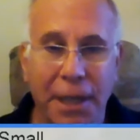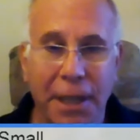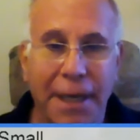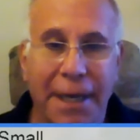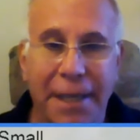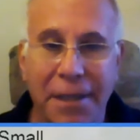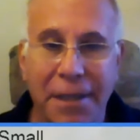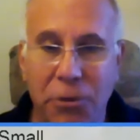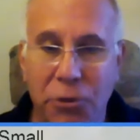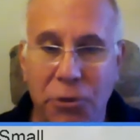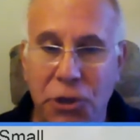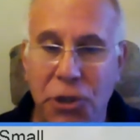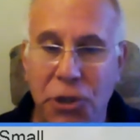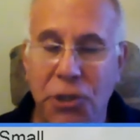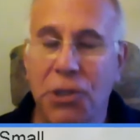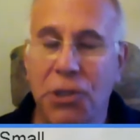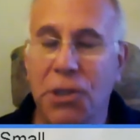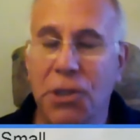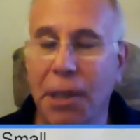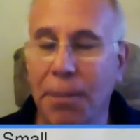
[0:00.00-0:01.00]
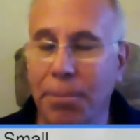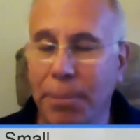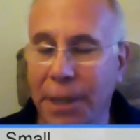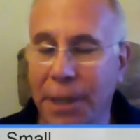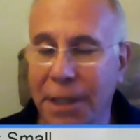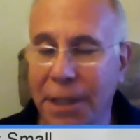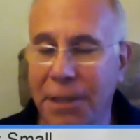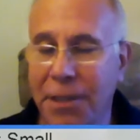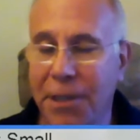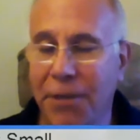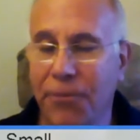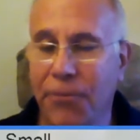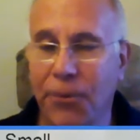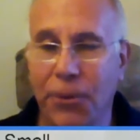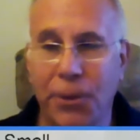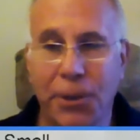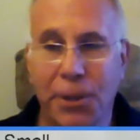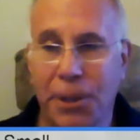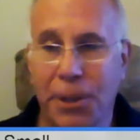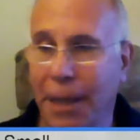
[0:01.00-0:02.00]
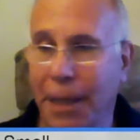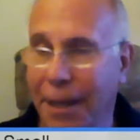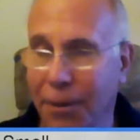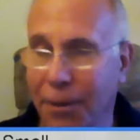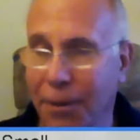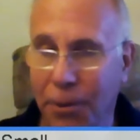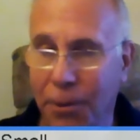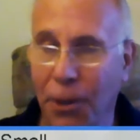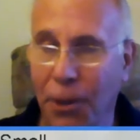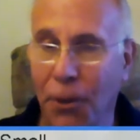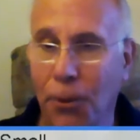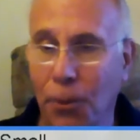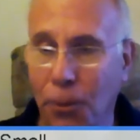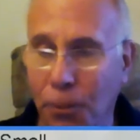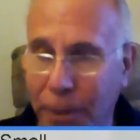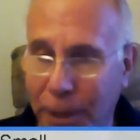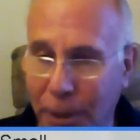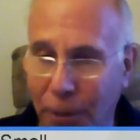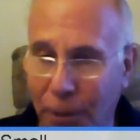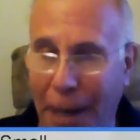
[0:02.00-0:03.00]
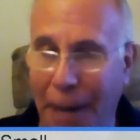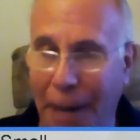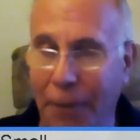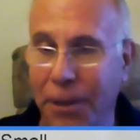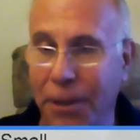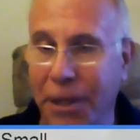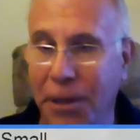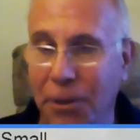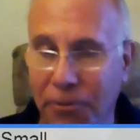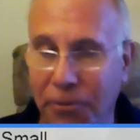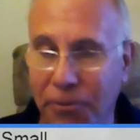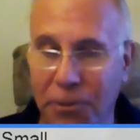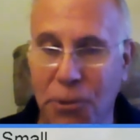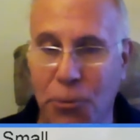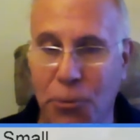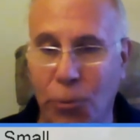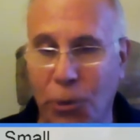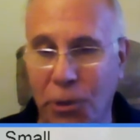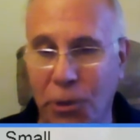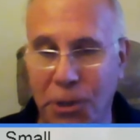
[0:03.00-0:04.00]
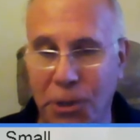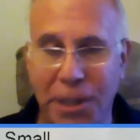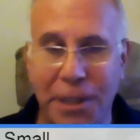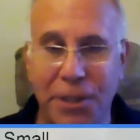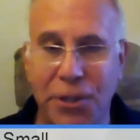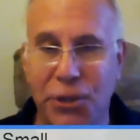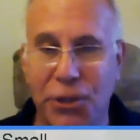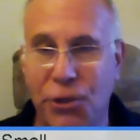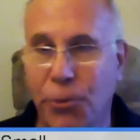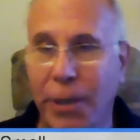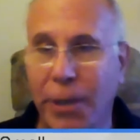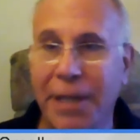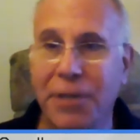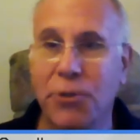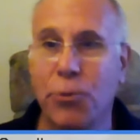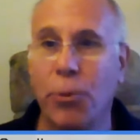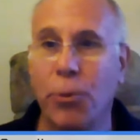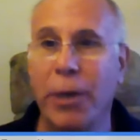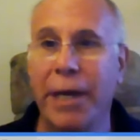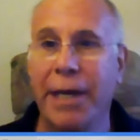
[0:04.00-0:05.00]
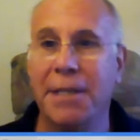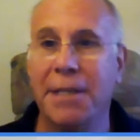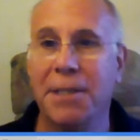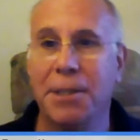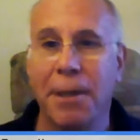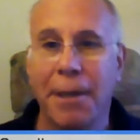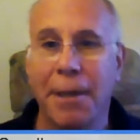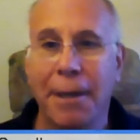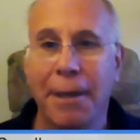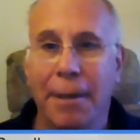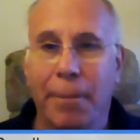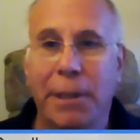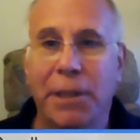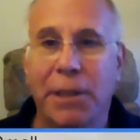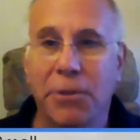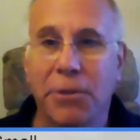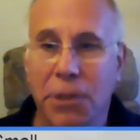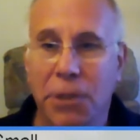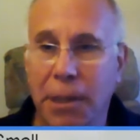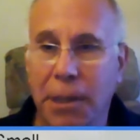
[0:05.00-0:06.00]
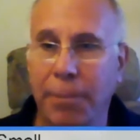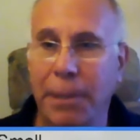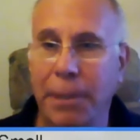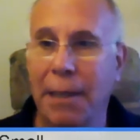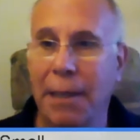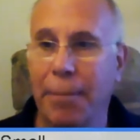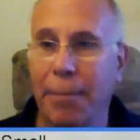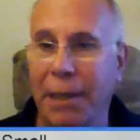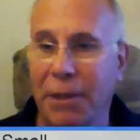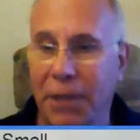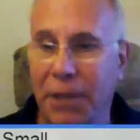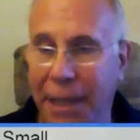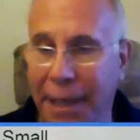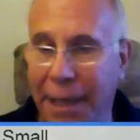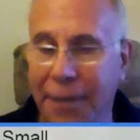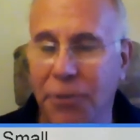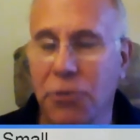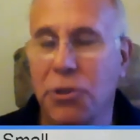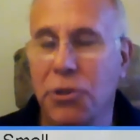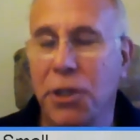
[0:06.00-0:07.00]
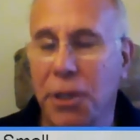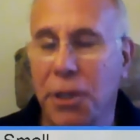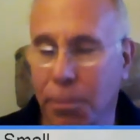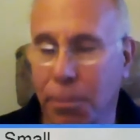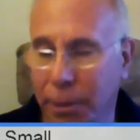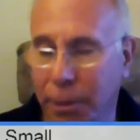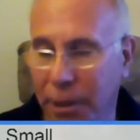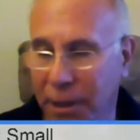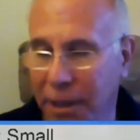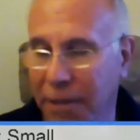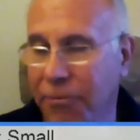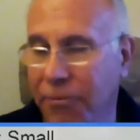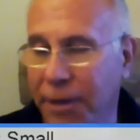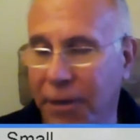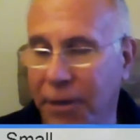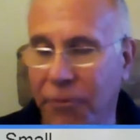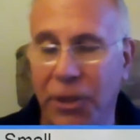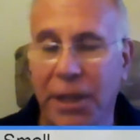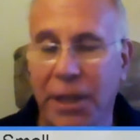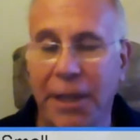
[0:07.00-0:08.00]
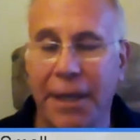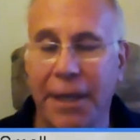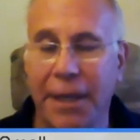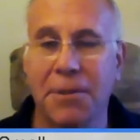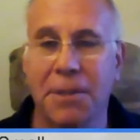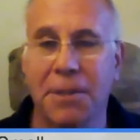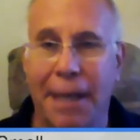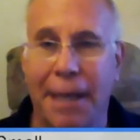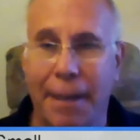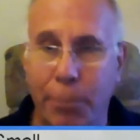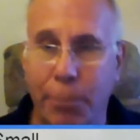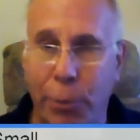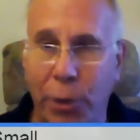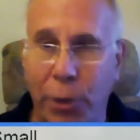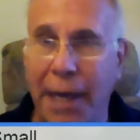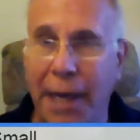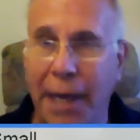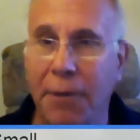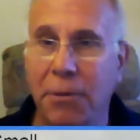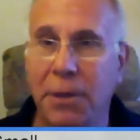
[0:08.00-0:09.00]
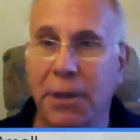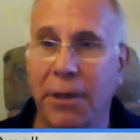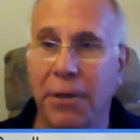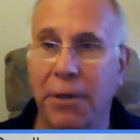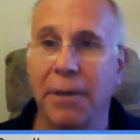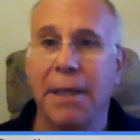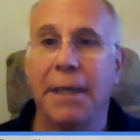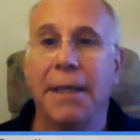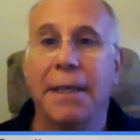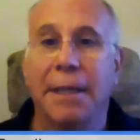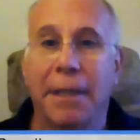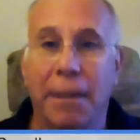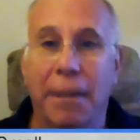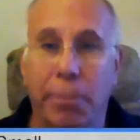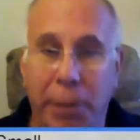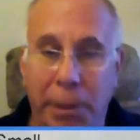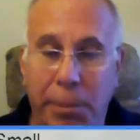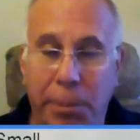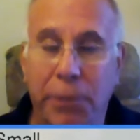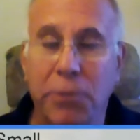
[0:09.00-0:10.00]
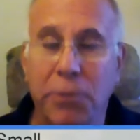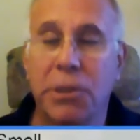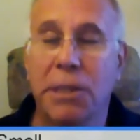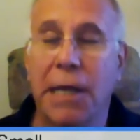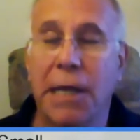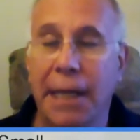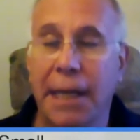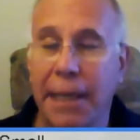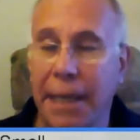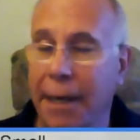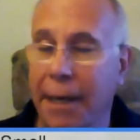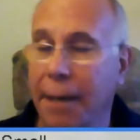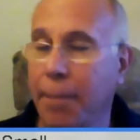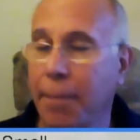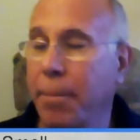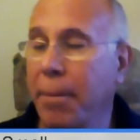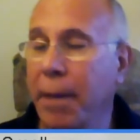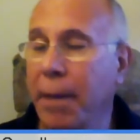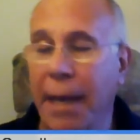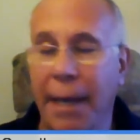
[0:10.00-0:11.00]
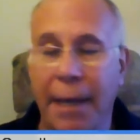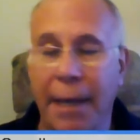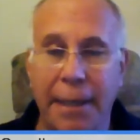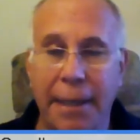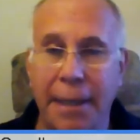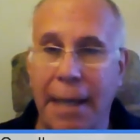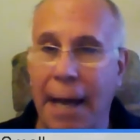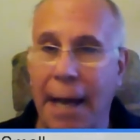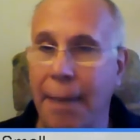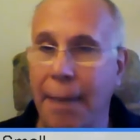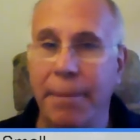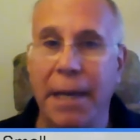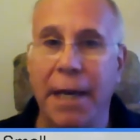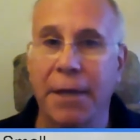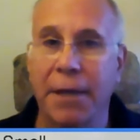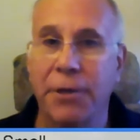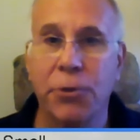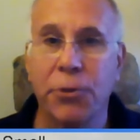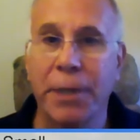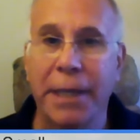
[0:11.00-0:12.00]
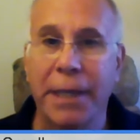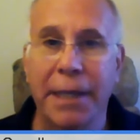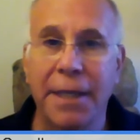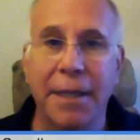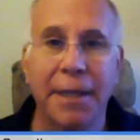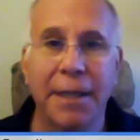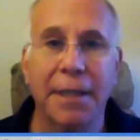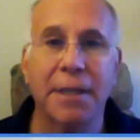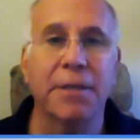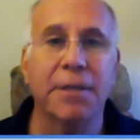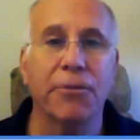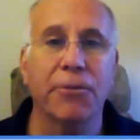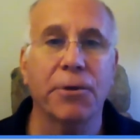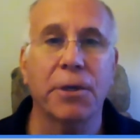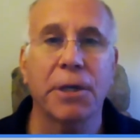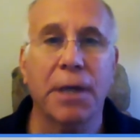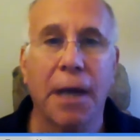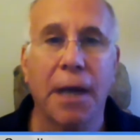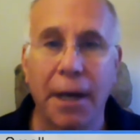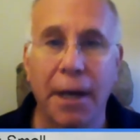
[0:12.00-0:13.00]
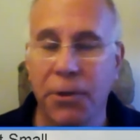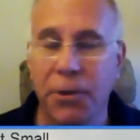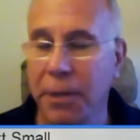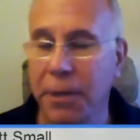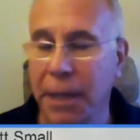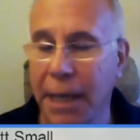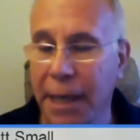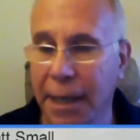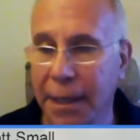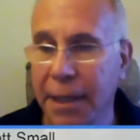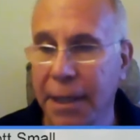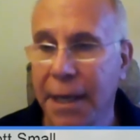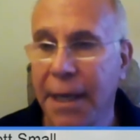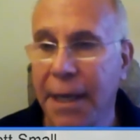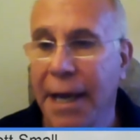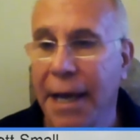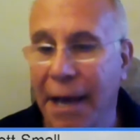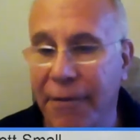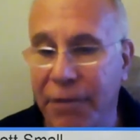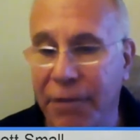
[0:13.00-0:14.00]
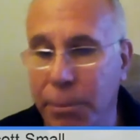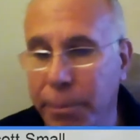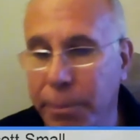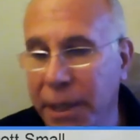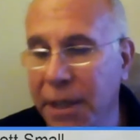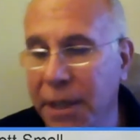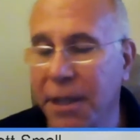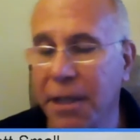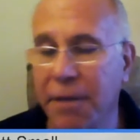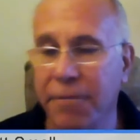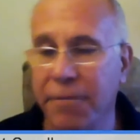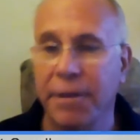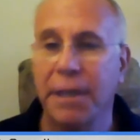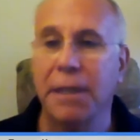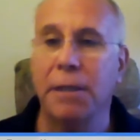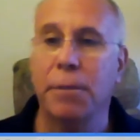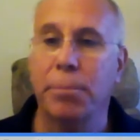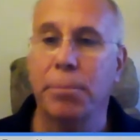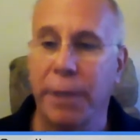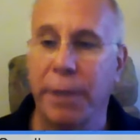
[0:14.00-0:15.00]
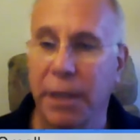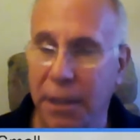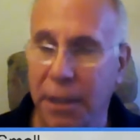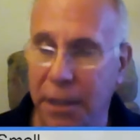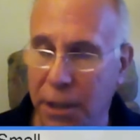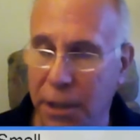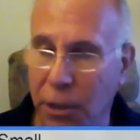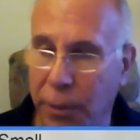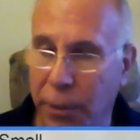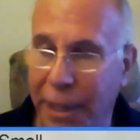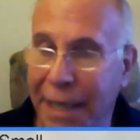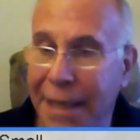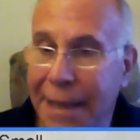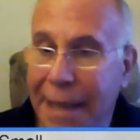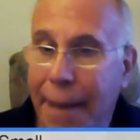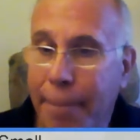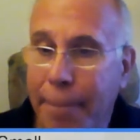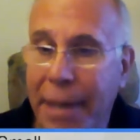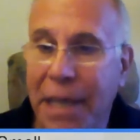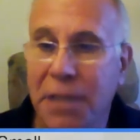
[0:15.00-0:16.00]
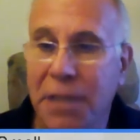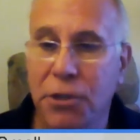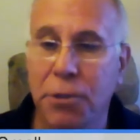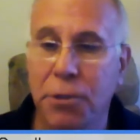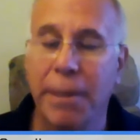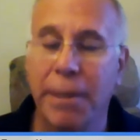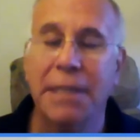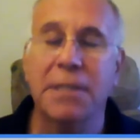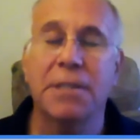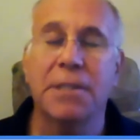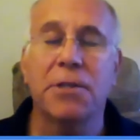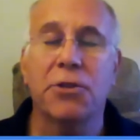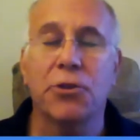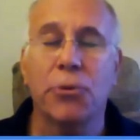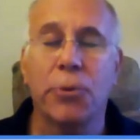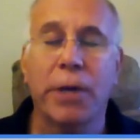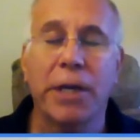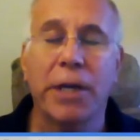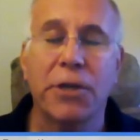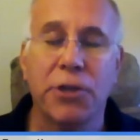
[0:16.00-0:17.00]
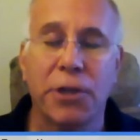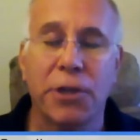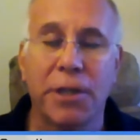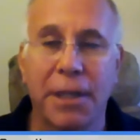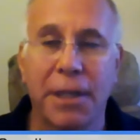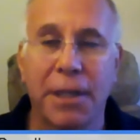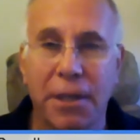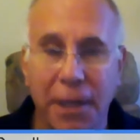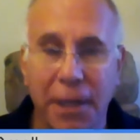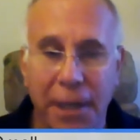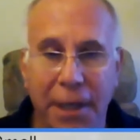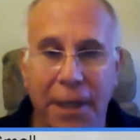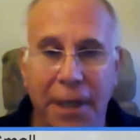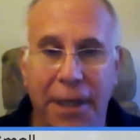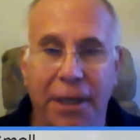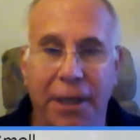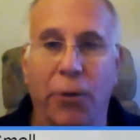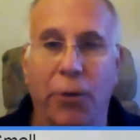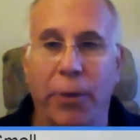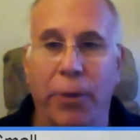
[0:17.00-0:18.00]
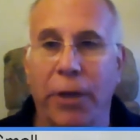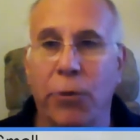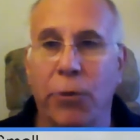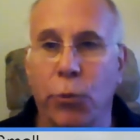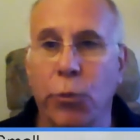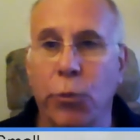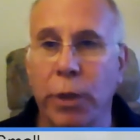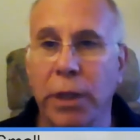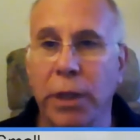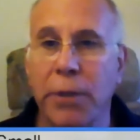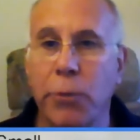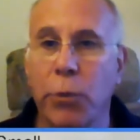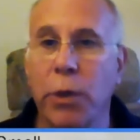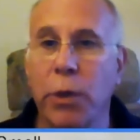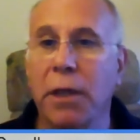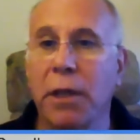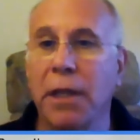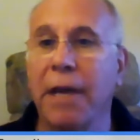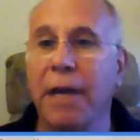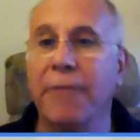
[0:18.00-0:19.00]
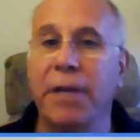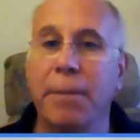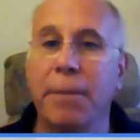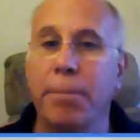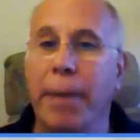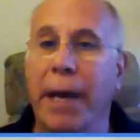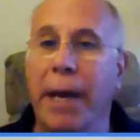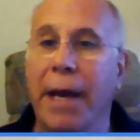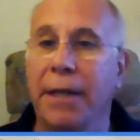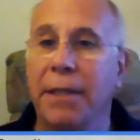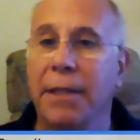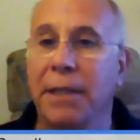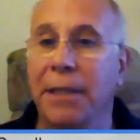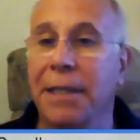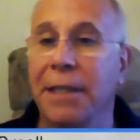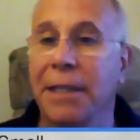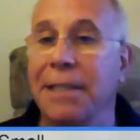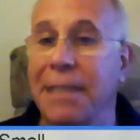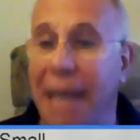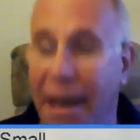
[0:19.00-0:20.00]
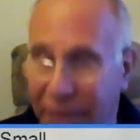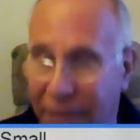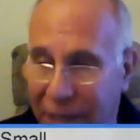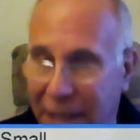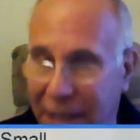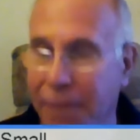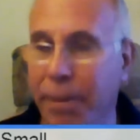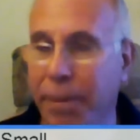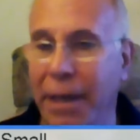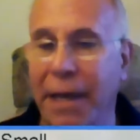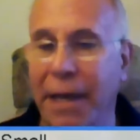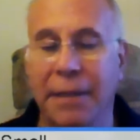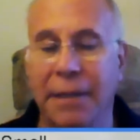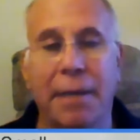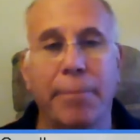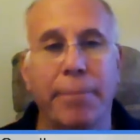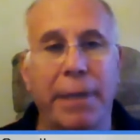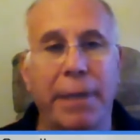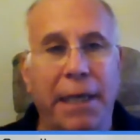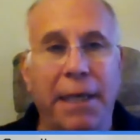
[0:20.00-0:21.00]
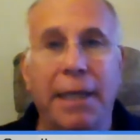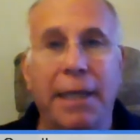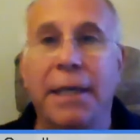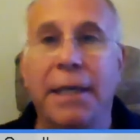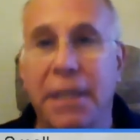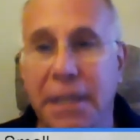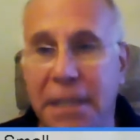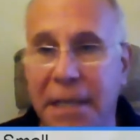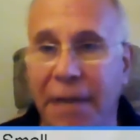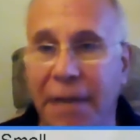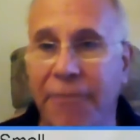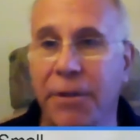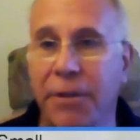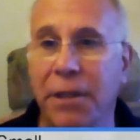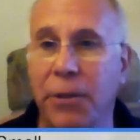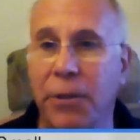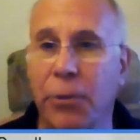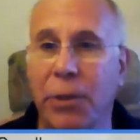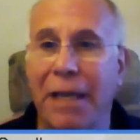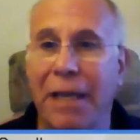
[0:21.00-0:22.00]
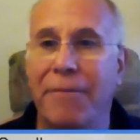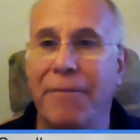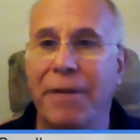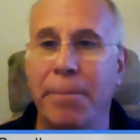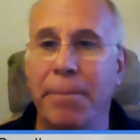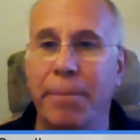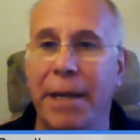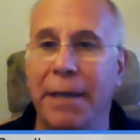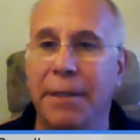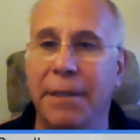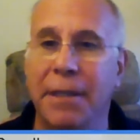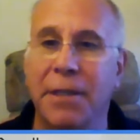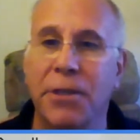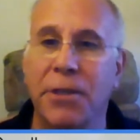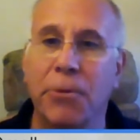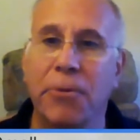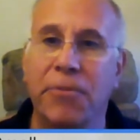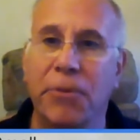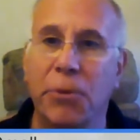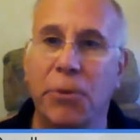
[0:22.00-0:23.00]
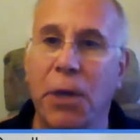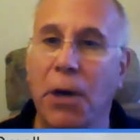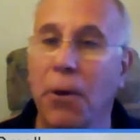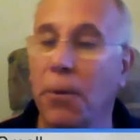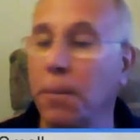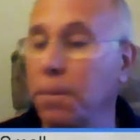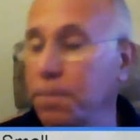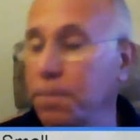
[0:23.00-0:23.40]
And there's just something different, and I don't know, you know, how the universe works in its strange ways, but there's something about the energy, the belief, and everything else that I'm putting out there that people are signing up, and I'm not doing anything different other than having been at the event, been, you know, in that mastermind situation, and, you know, it really will have an impact, and it's having an impact on me, and it definitely will have an impact on you if you go.